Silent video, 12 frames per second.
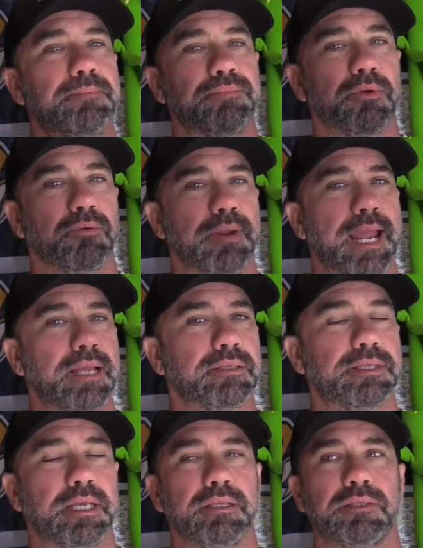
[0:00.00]
the
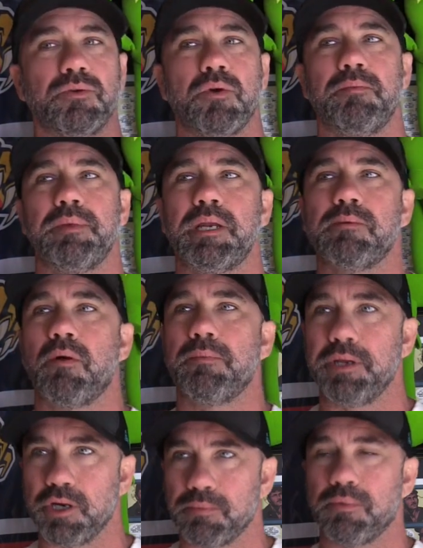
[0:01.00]
ranting to a minimum here.